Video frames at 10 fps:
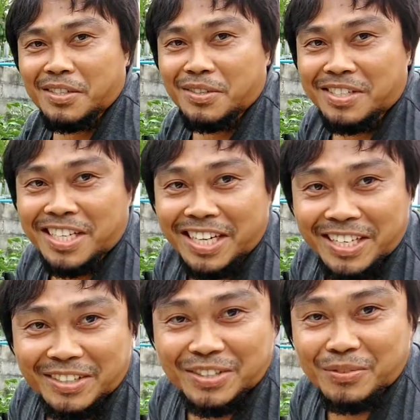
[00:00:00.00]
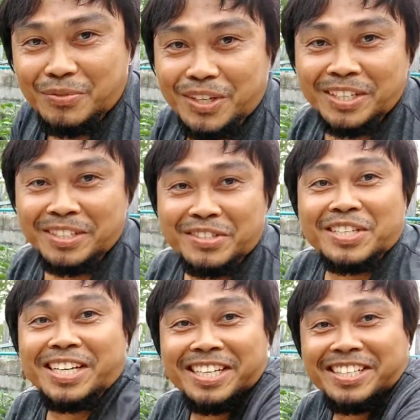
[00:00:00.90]
Good day, YouTube friends,
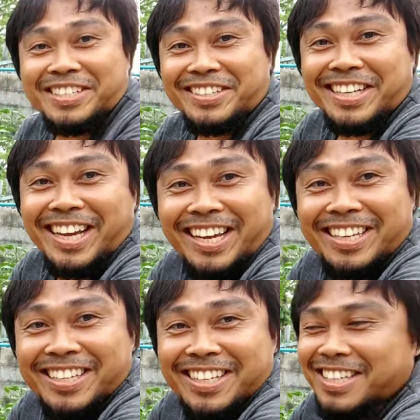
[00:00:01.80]
and today